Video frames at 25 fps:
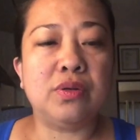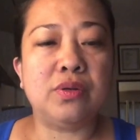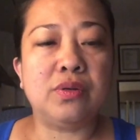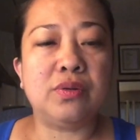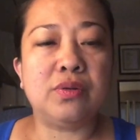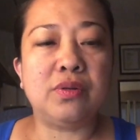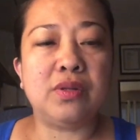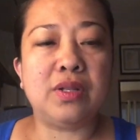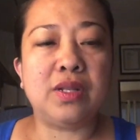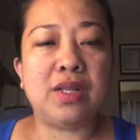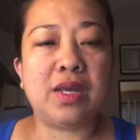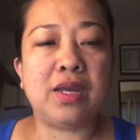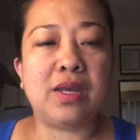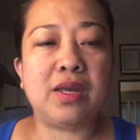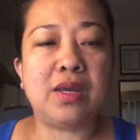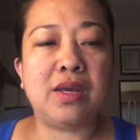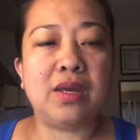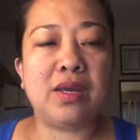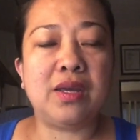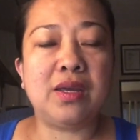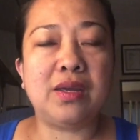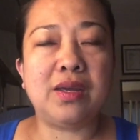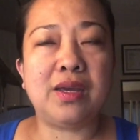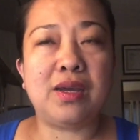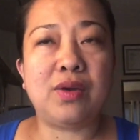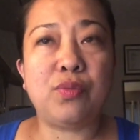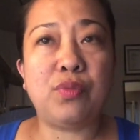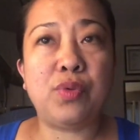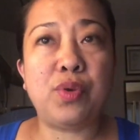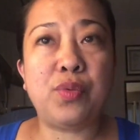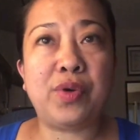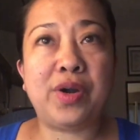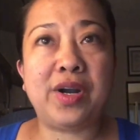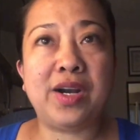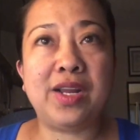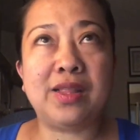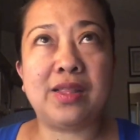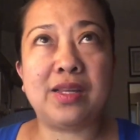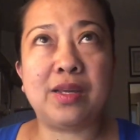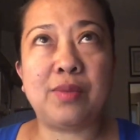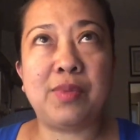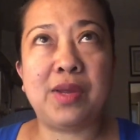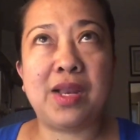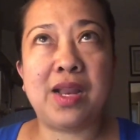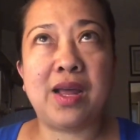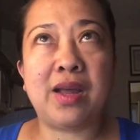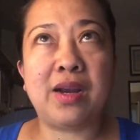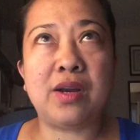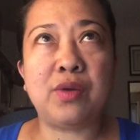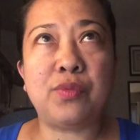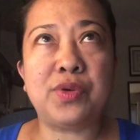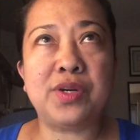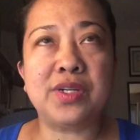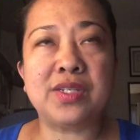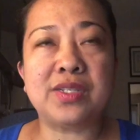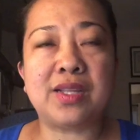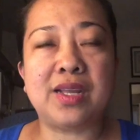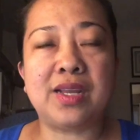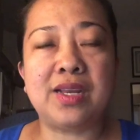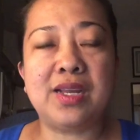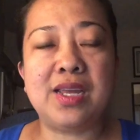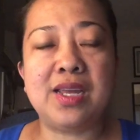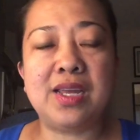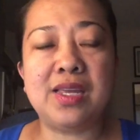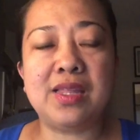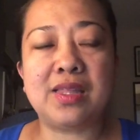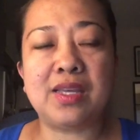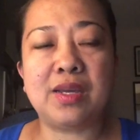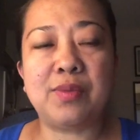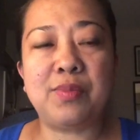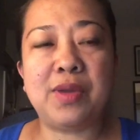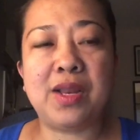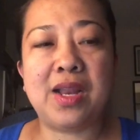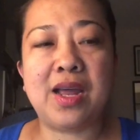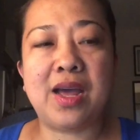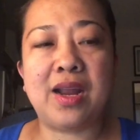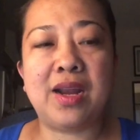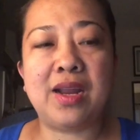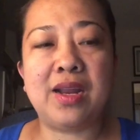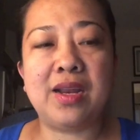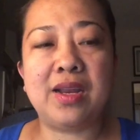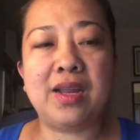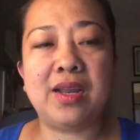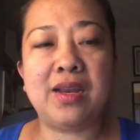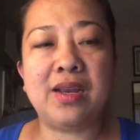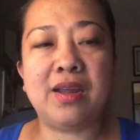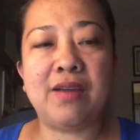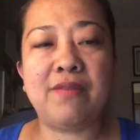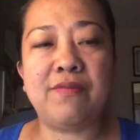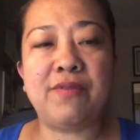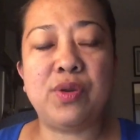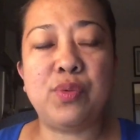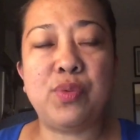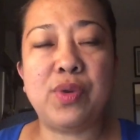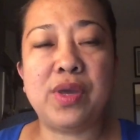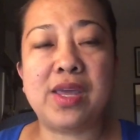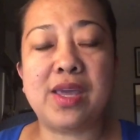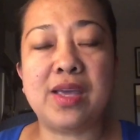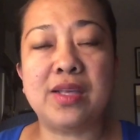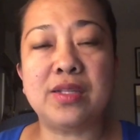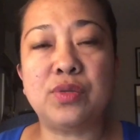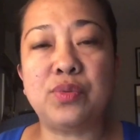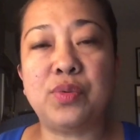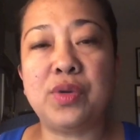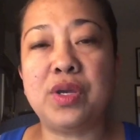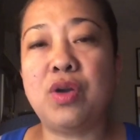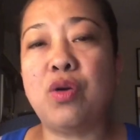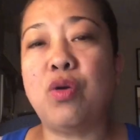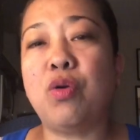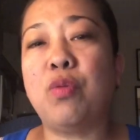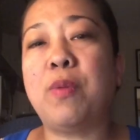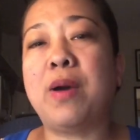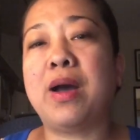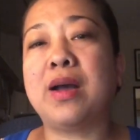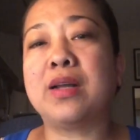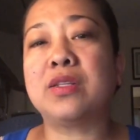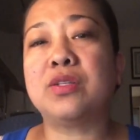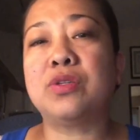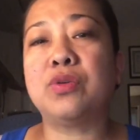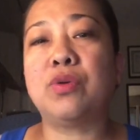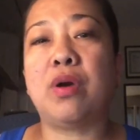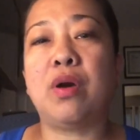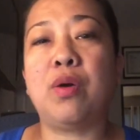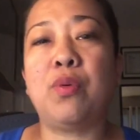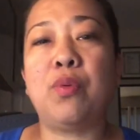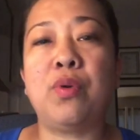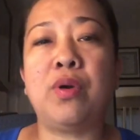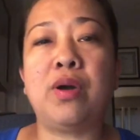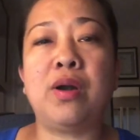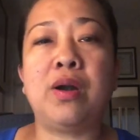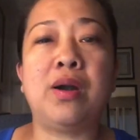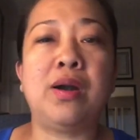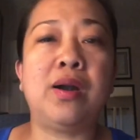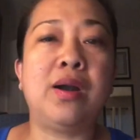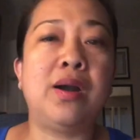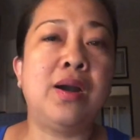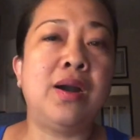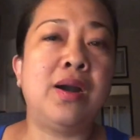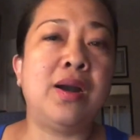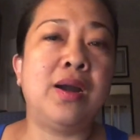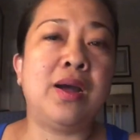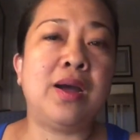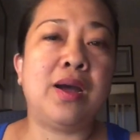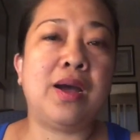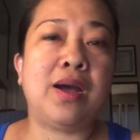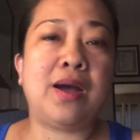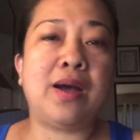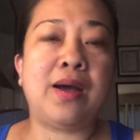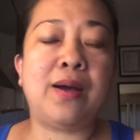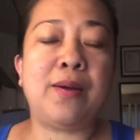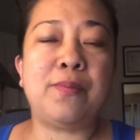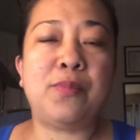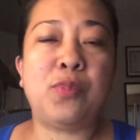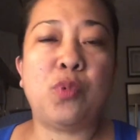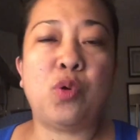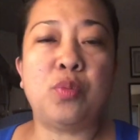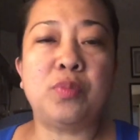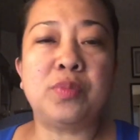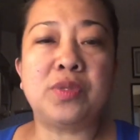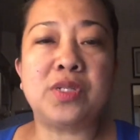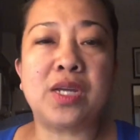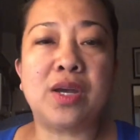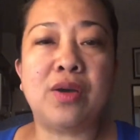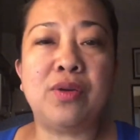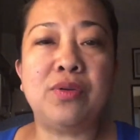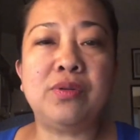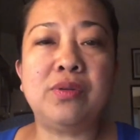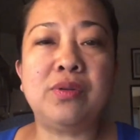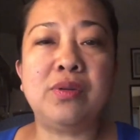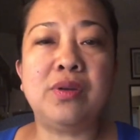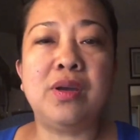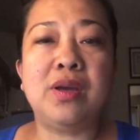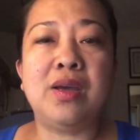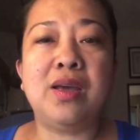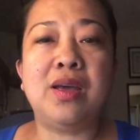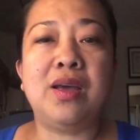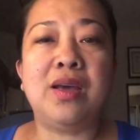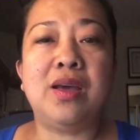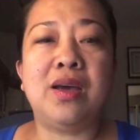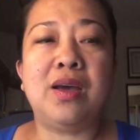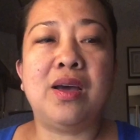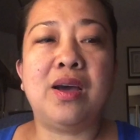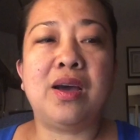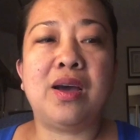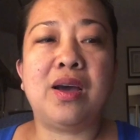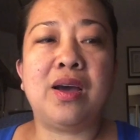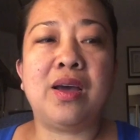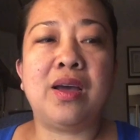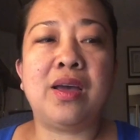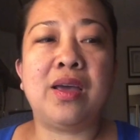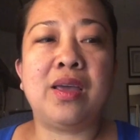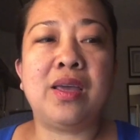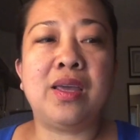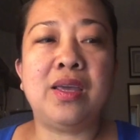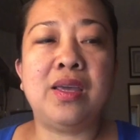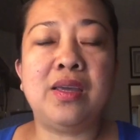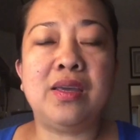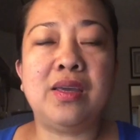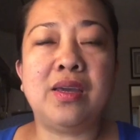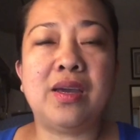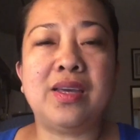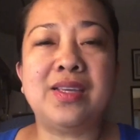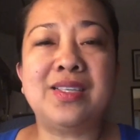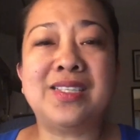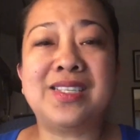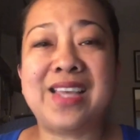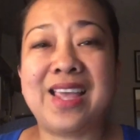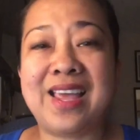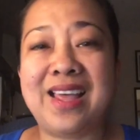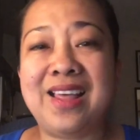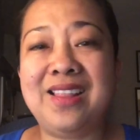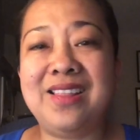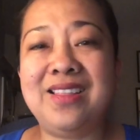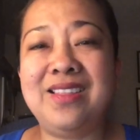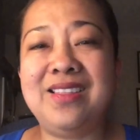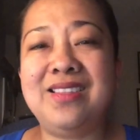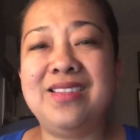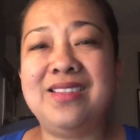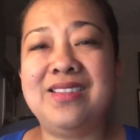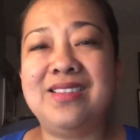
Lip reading: like, we were in Tagbilaran, we're studying in Tagbilaran, and every weekends we go back to our hometown. I sell